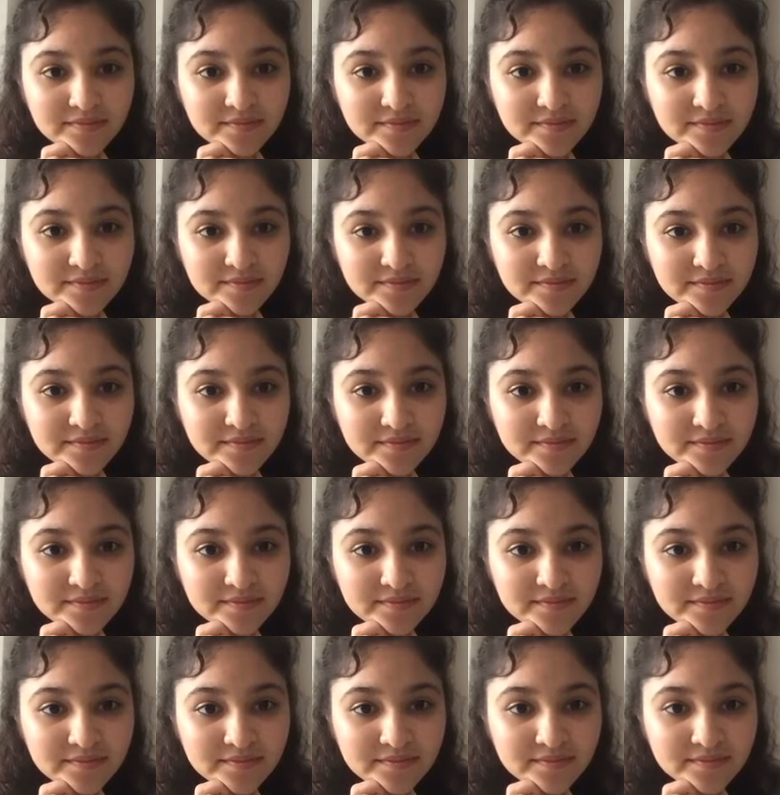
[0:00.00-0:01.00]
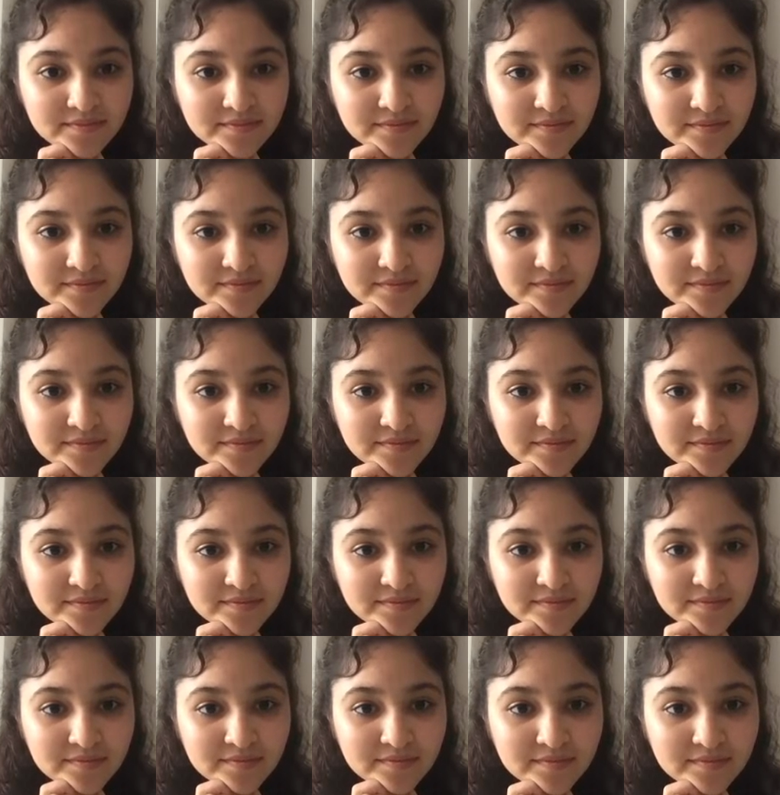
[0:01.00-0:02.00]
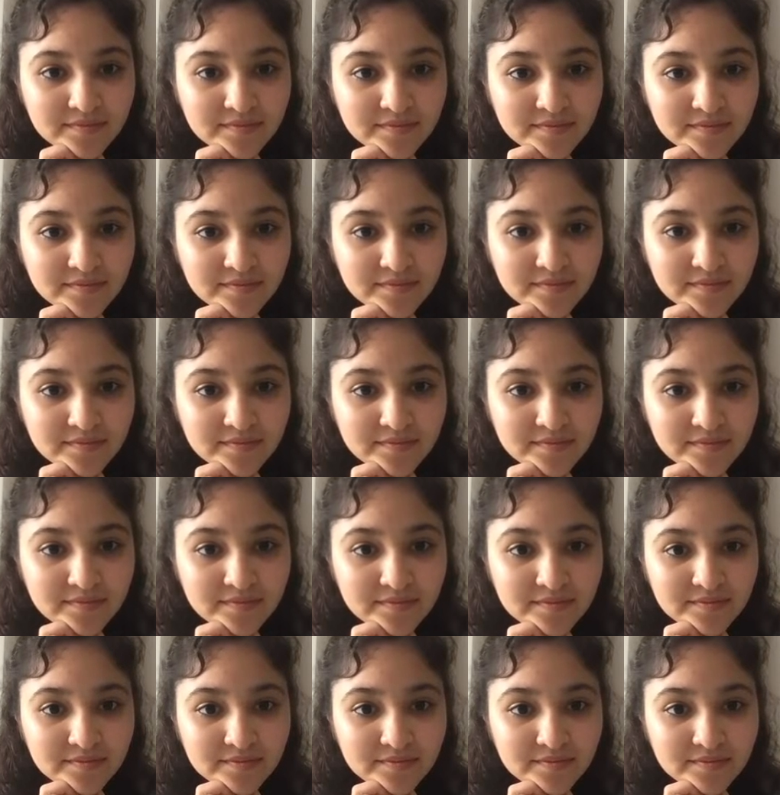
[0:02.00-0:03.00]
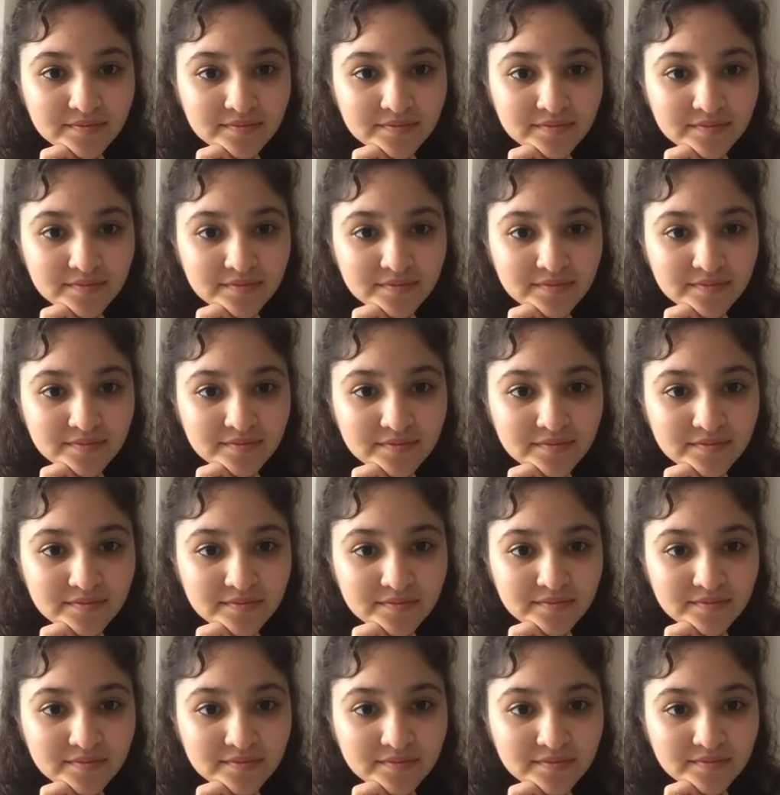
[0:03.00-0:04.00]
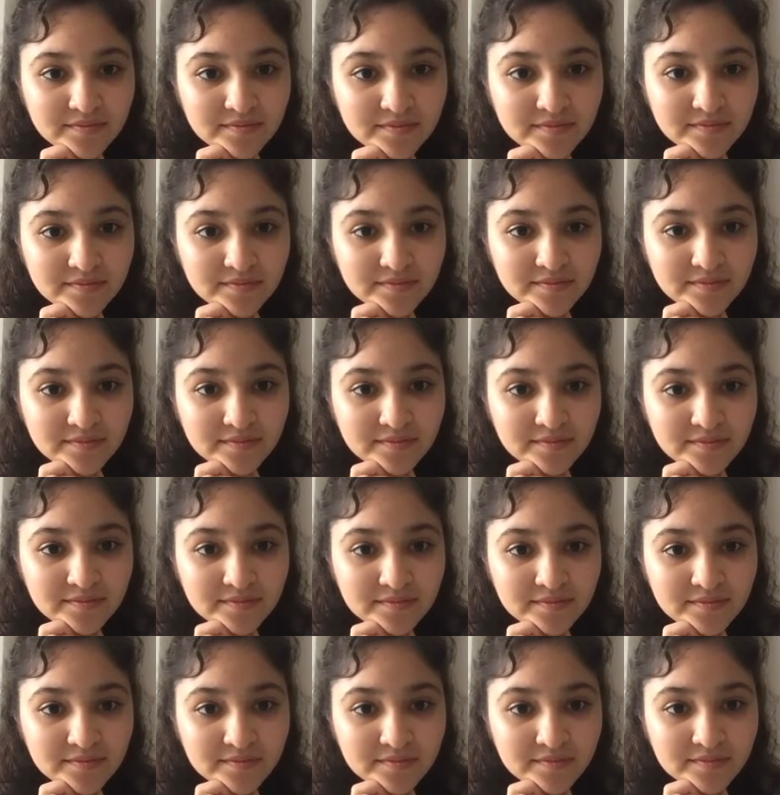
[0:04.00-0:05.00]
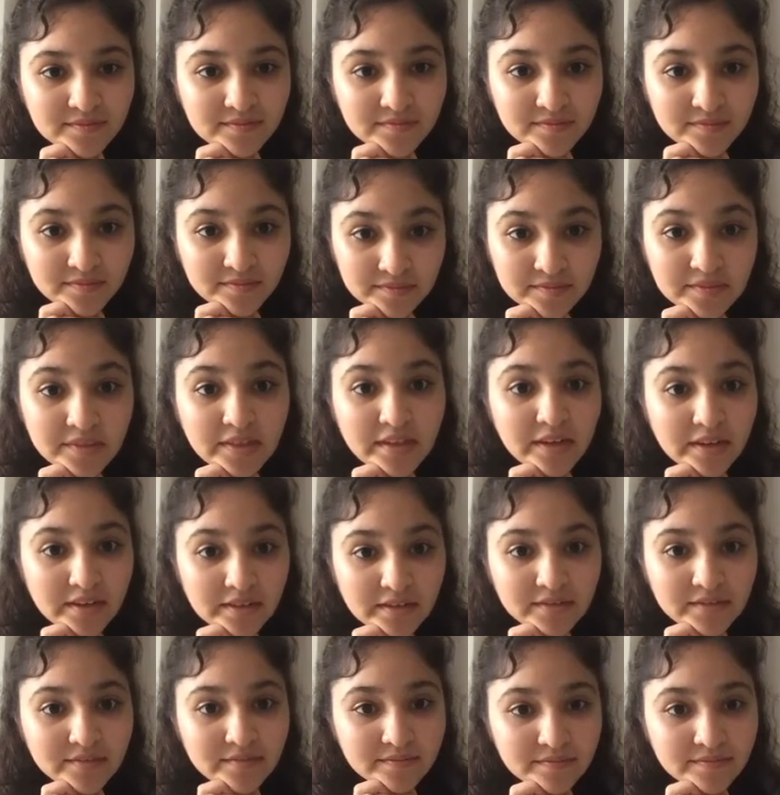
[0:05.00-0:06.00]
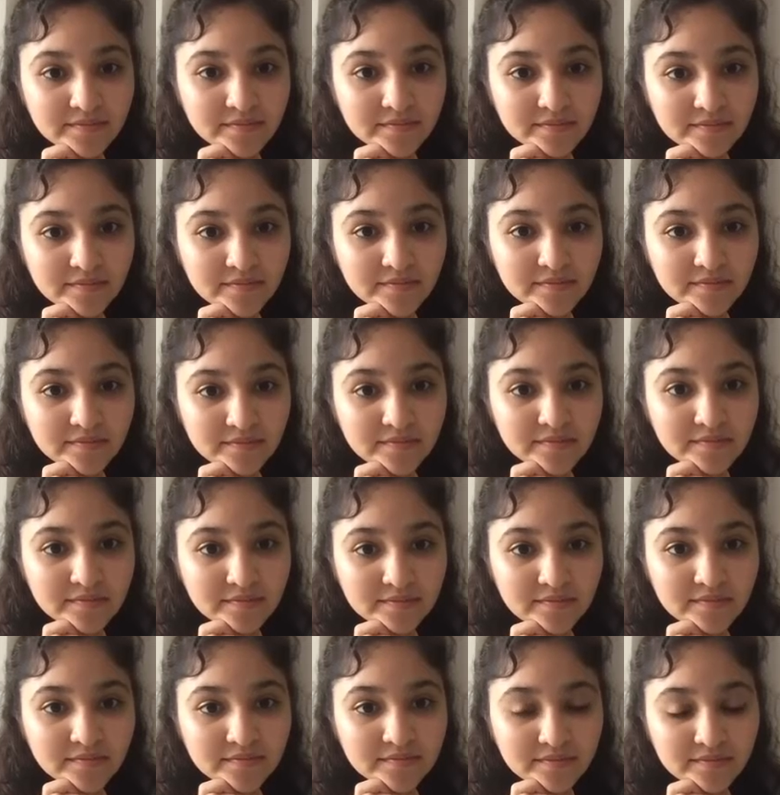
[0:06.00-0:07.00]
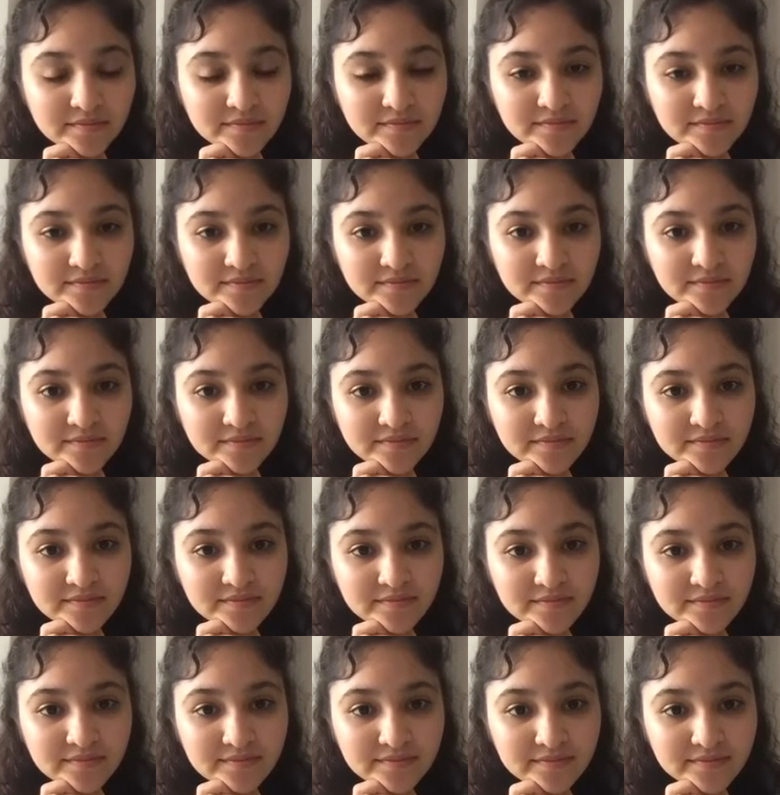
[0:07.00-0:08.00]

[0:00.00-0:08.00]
The person shown says nothing.